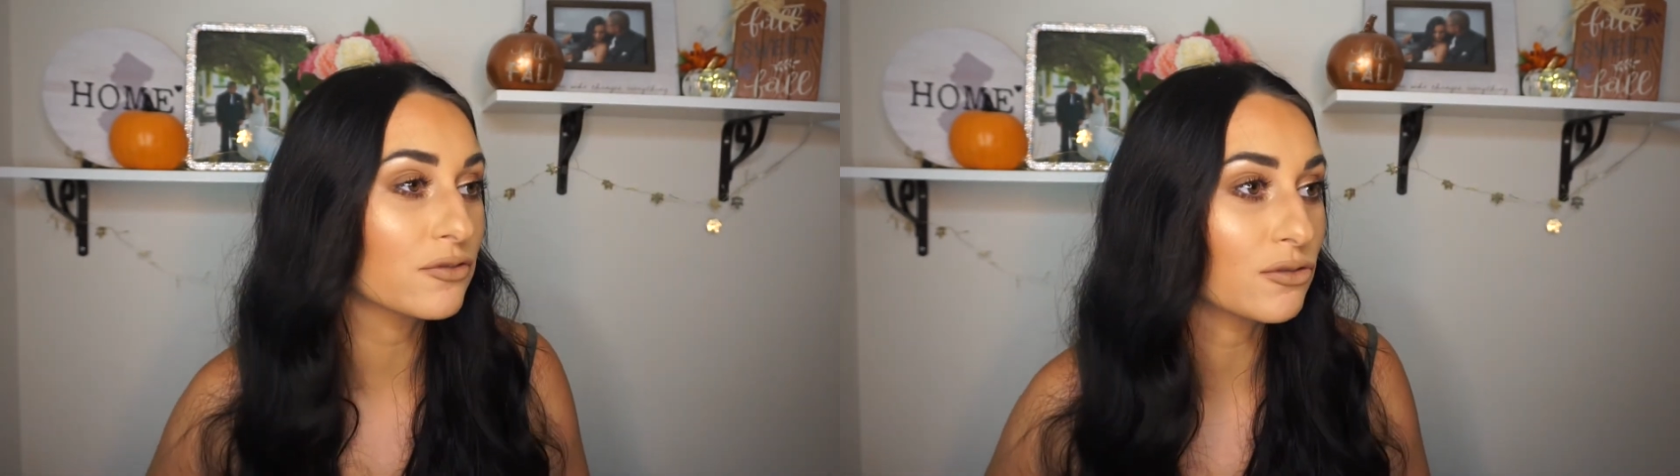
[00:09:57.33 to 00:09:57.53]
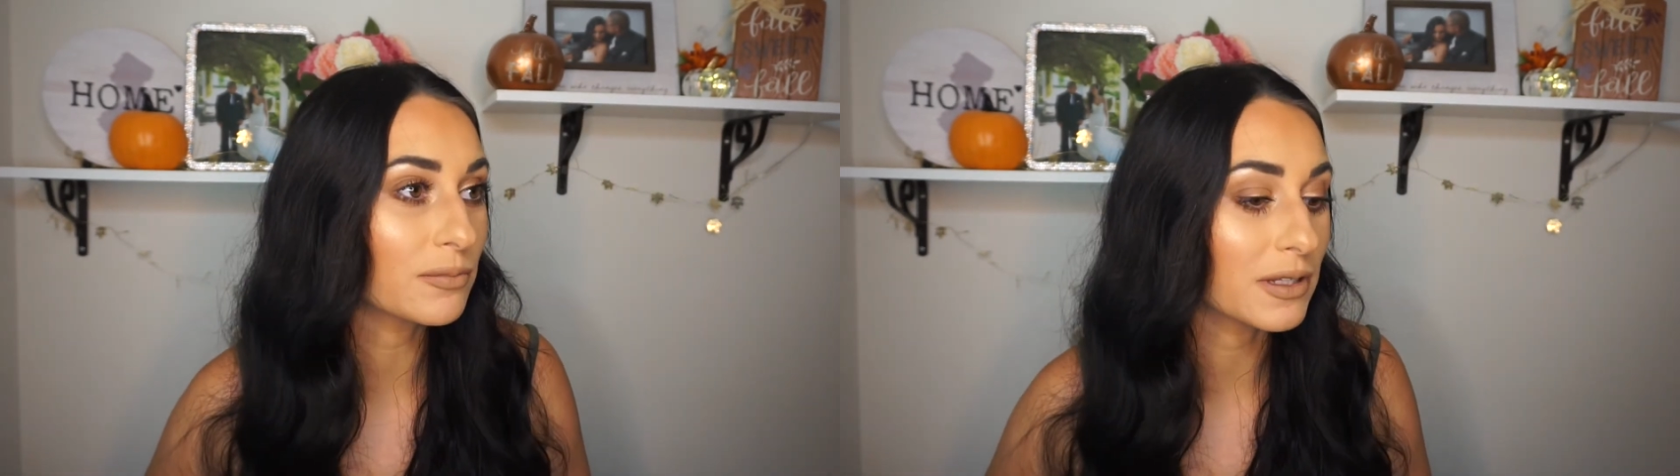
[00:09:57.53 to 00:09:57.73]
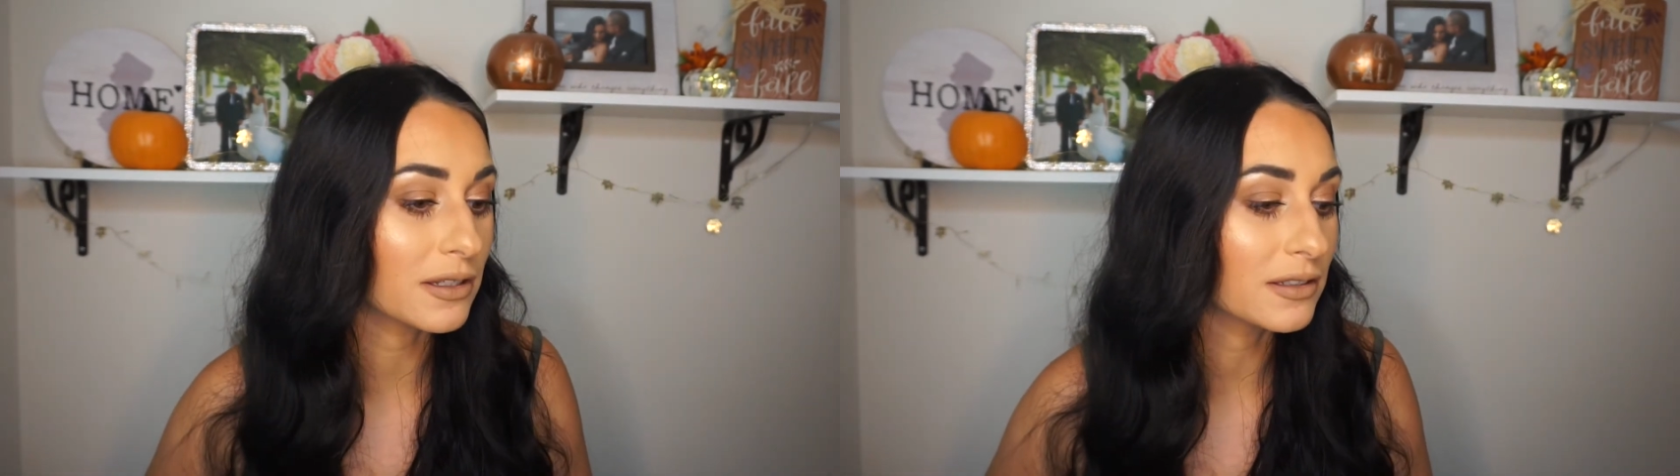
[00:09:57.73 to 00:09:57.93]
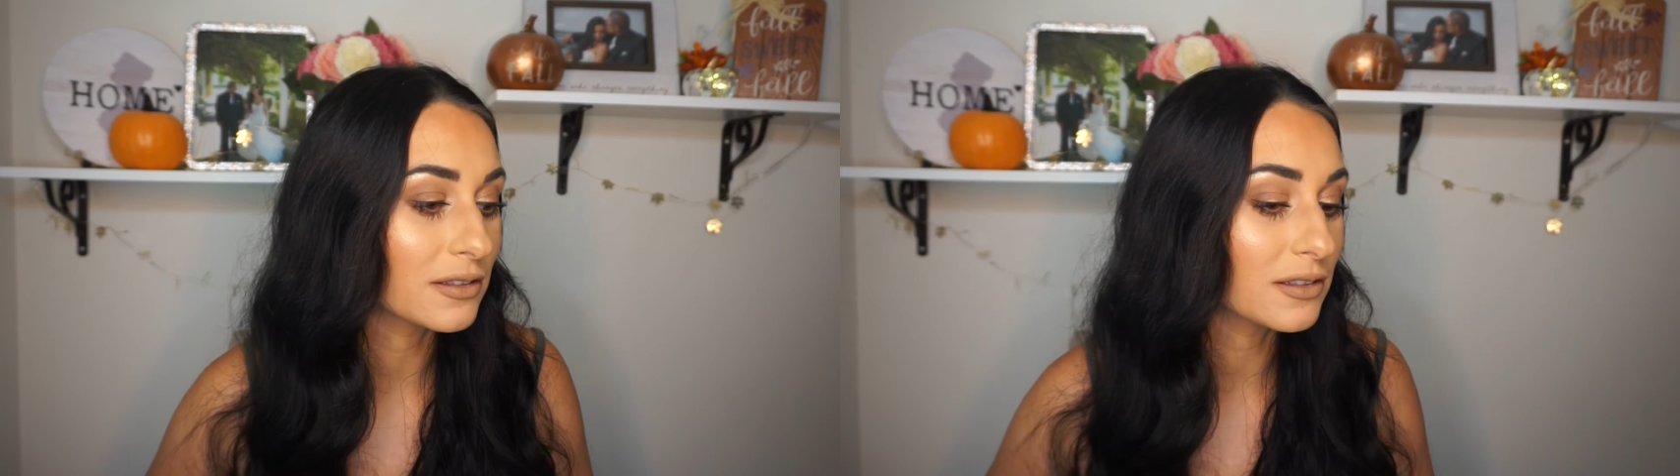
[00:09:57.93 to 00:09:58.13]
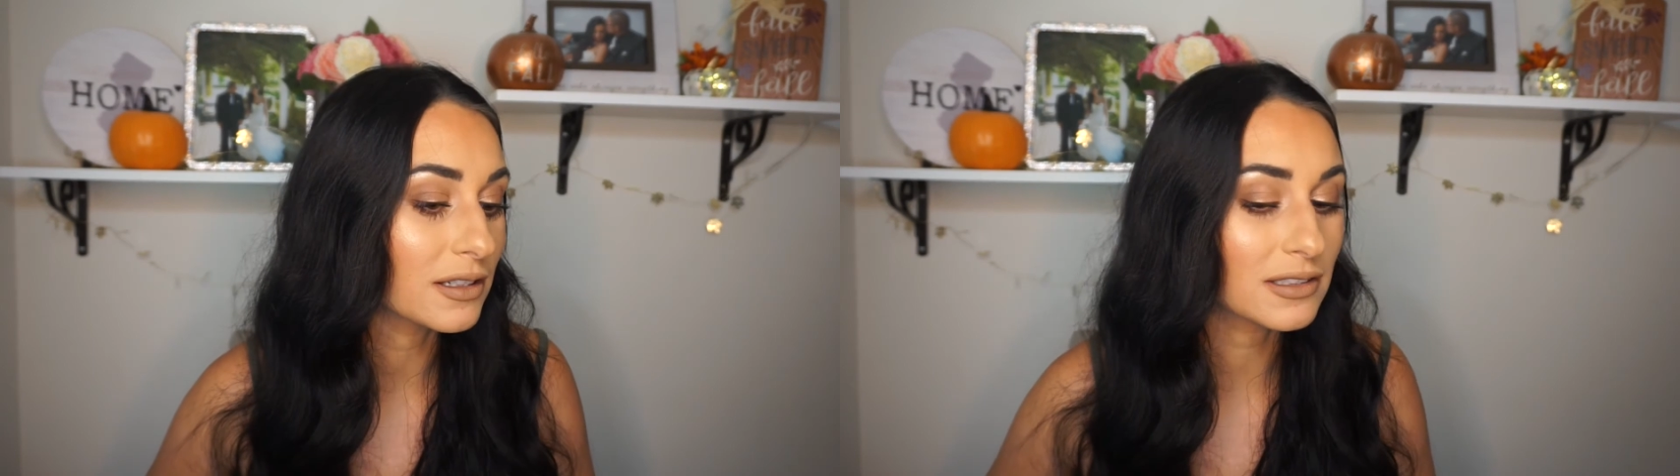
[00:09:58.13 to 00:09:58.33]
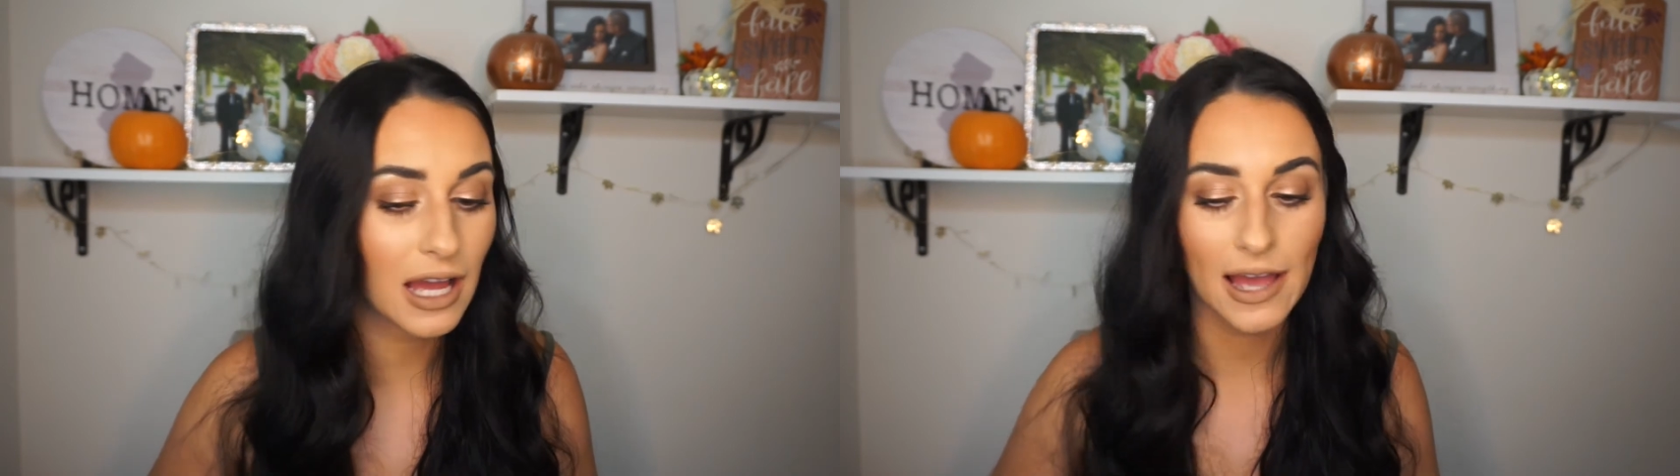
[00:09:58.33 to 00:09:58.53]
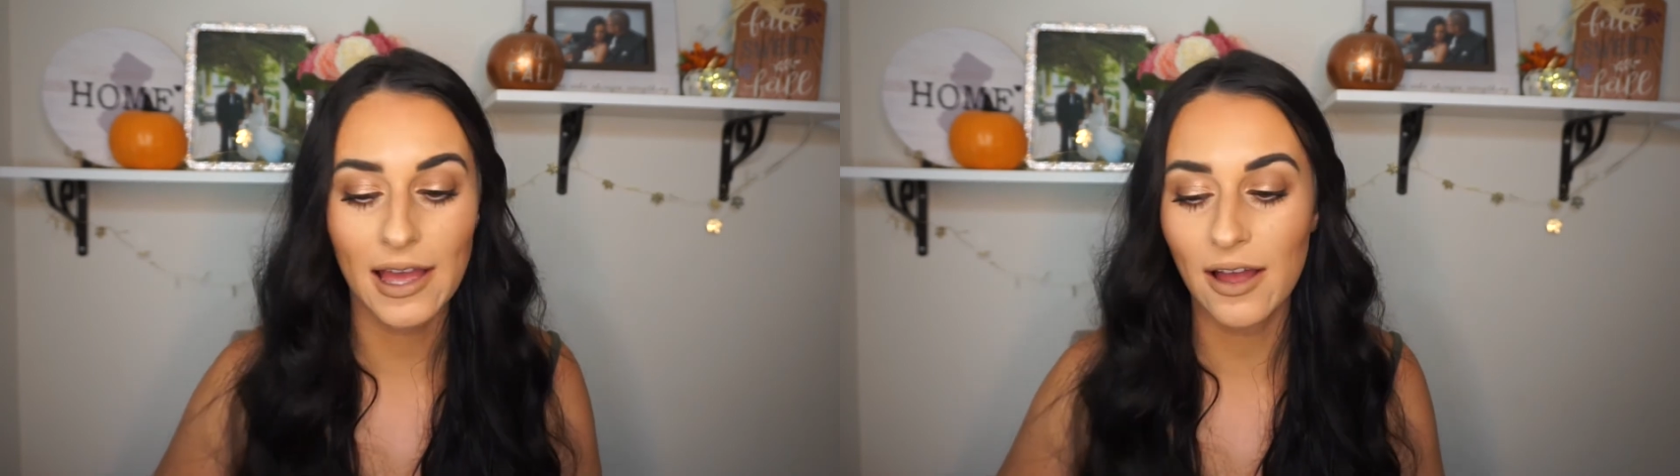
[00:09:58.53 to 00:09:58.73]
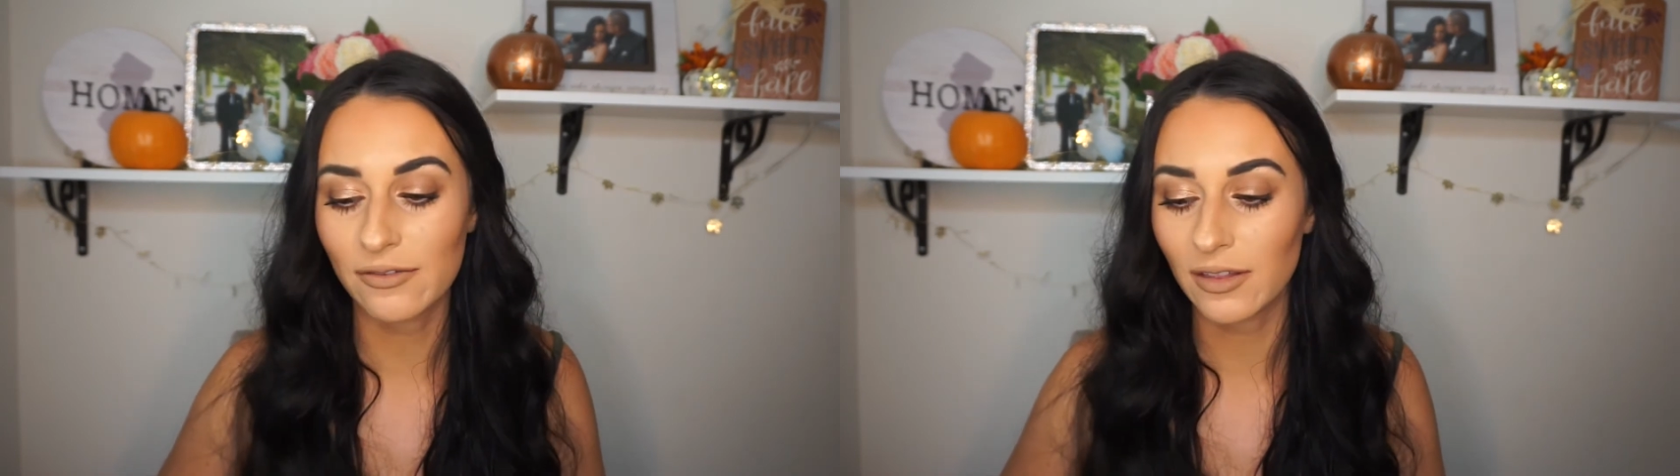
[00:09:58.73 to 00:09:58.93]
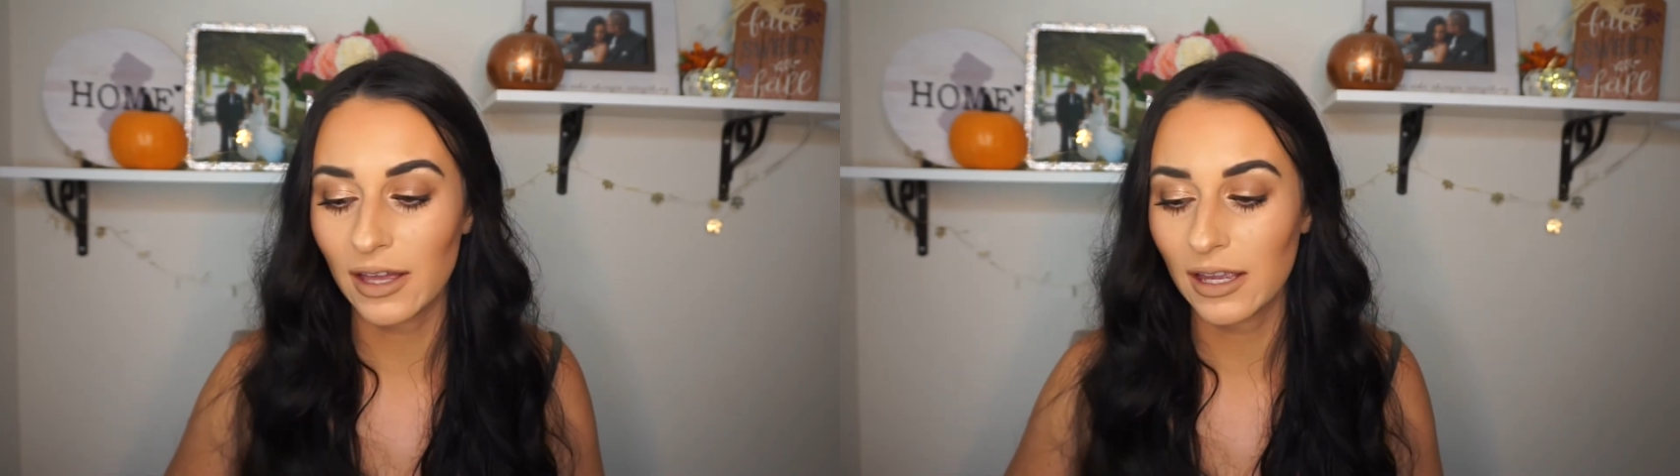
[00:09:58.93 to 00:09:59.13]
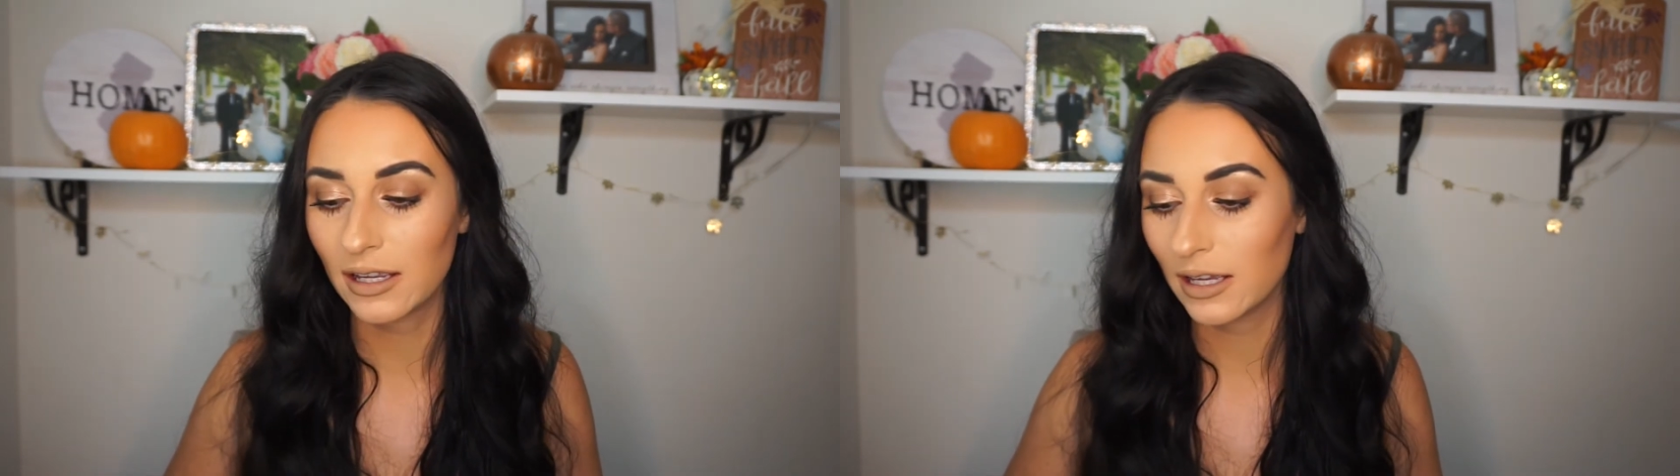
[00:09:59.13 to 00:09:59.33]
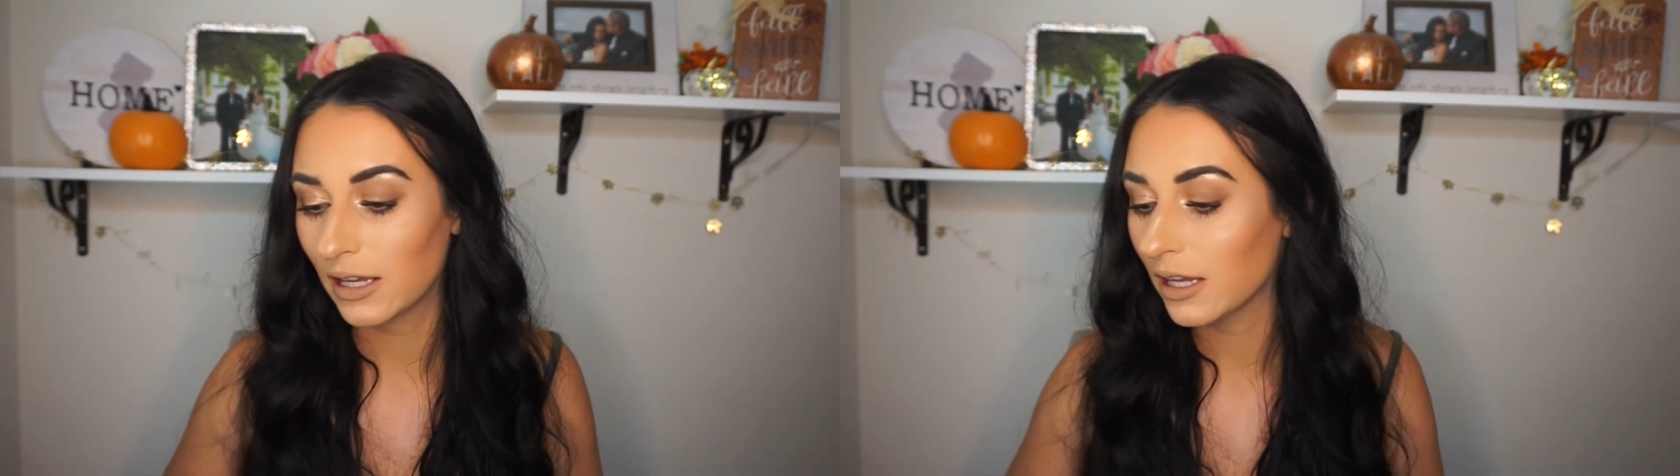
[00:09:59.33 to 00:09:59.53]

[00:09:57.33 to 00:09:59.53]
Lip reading: for me, cause I have like